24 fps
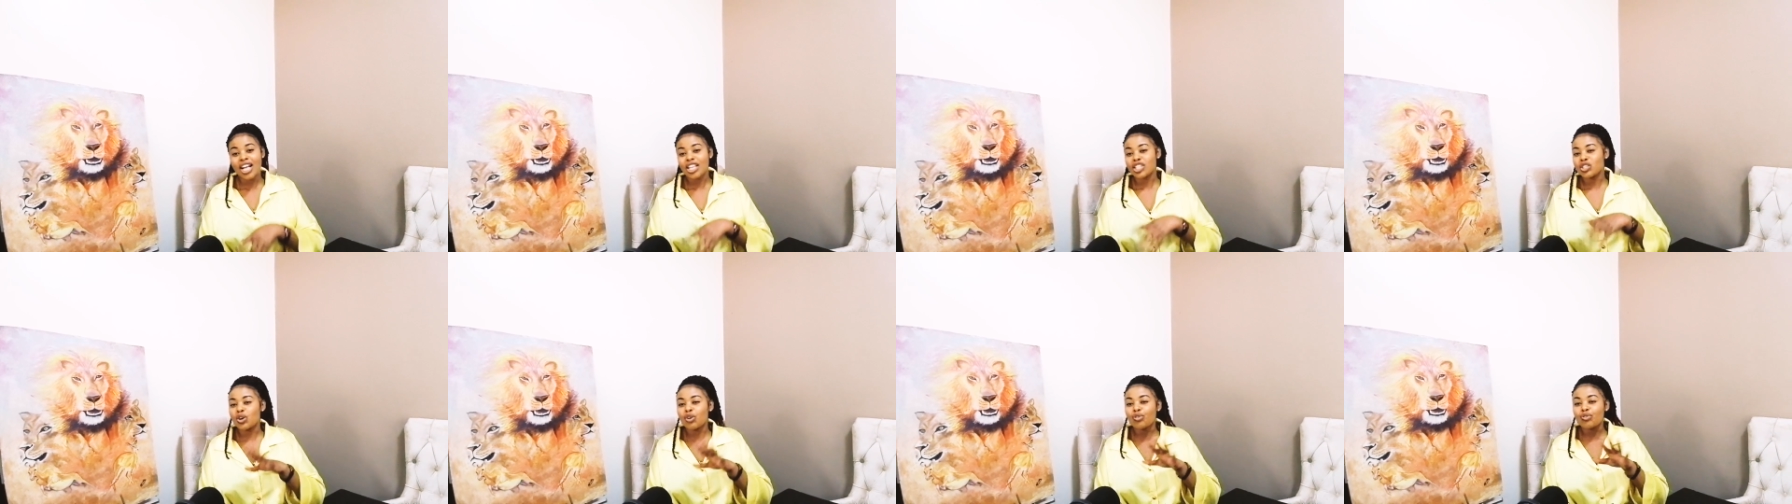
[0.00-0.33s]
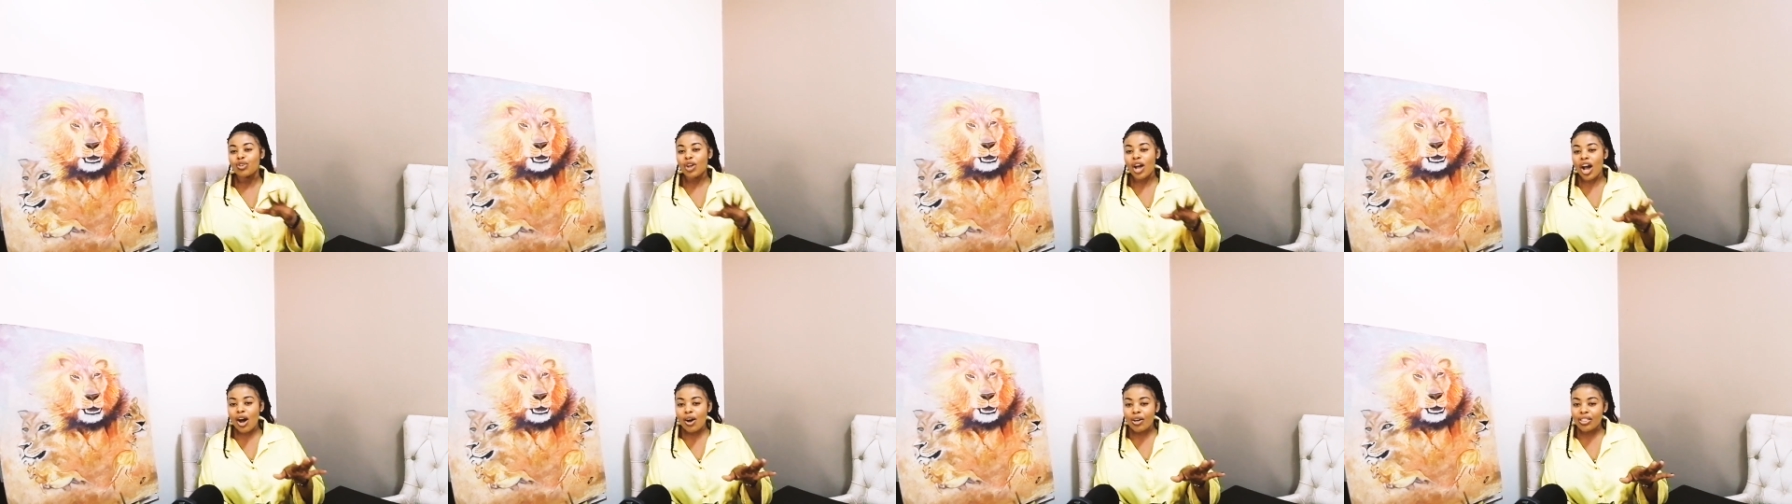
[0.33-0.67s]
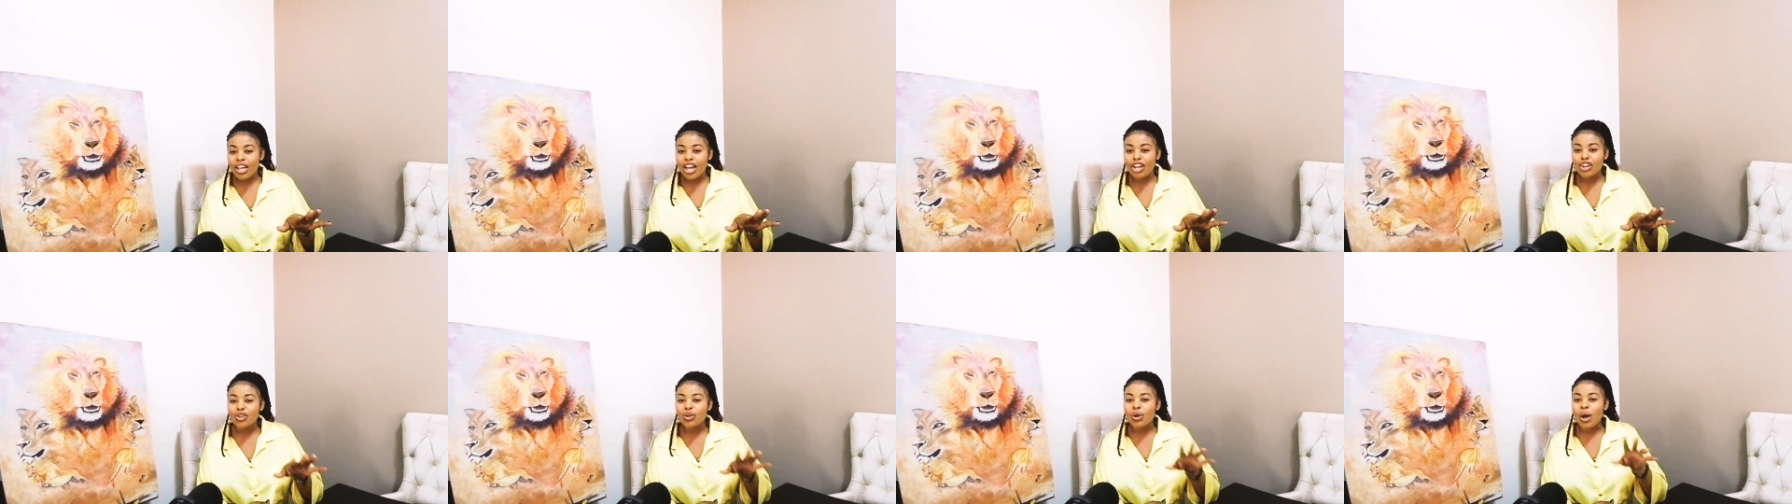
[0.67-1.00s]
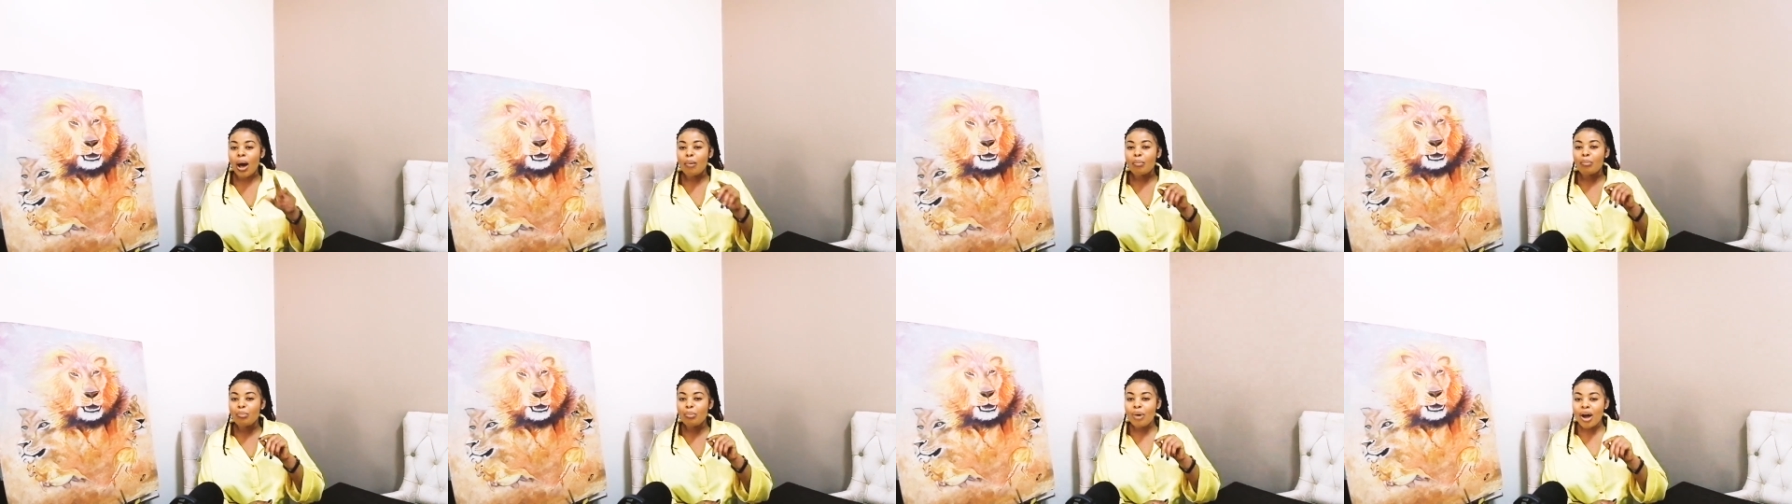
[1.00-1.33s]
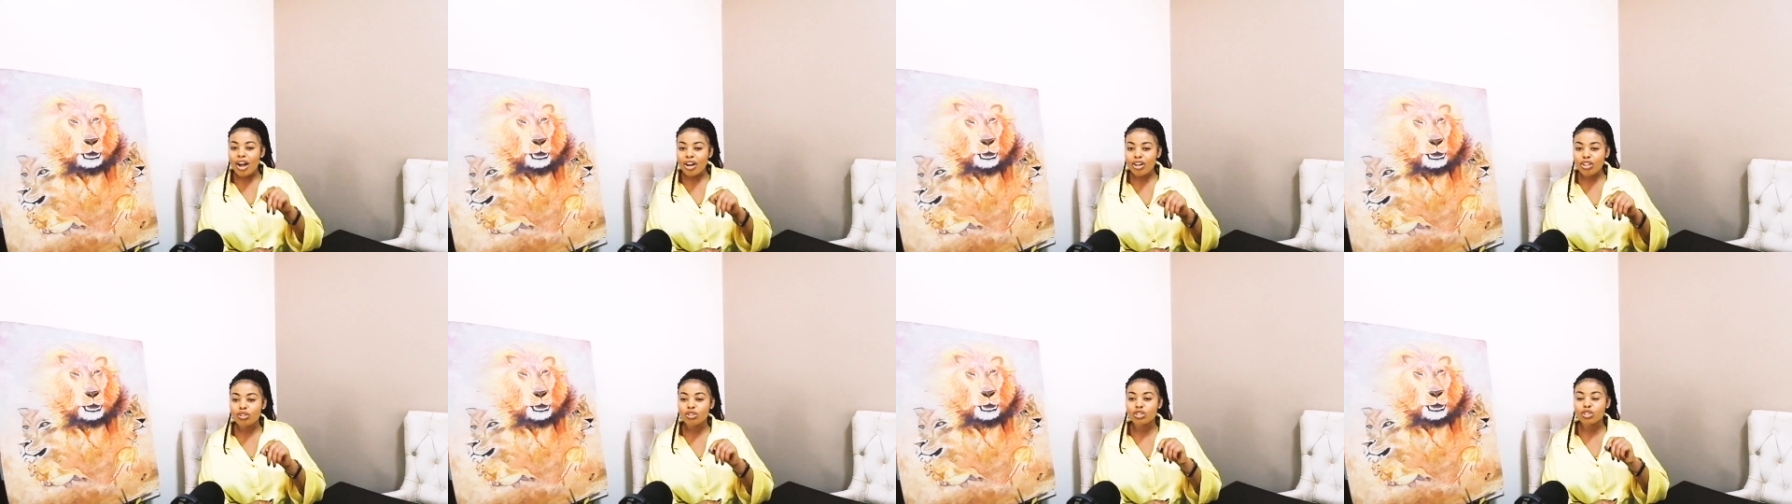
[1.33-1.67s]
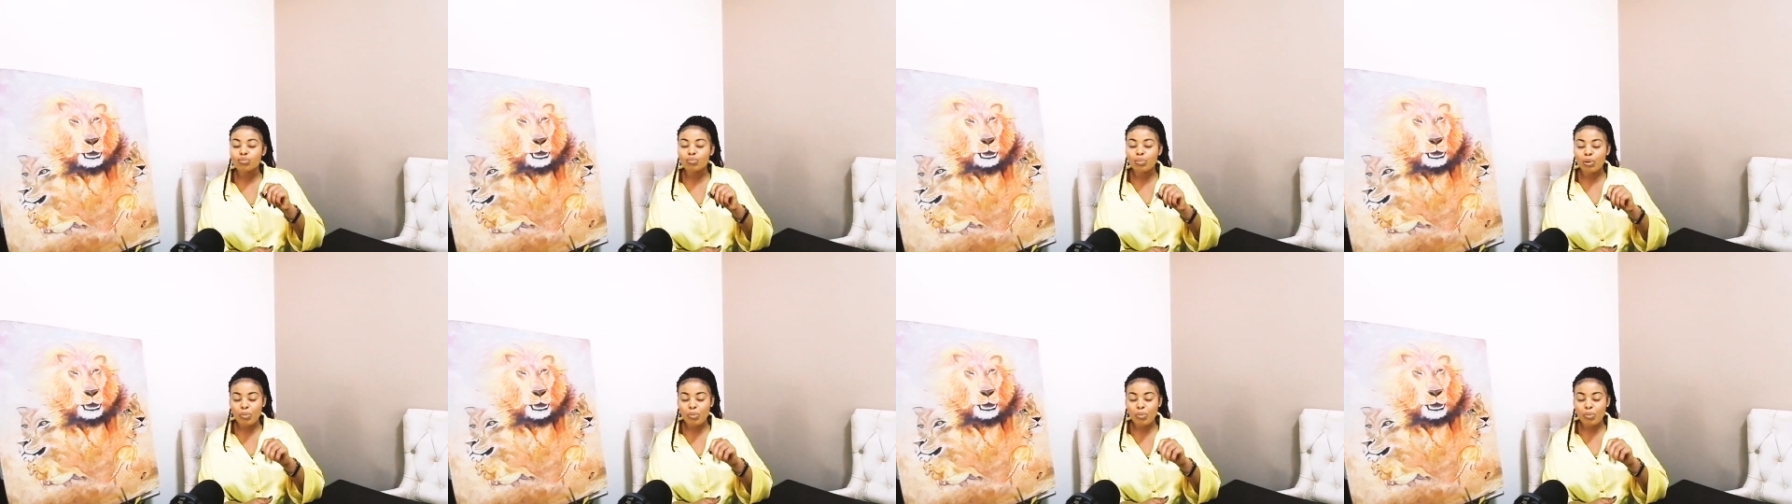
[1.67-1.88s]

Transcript: so if you're out there and you're among those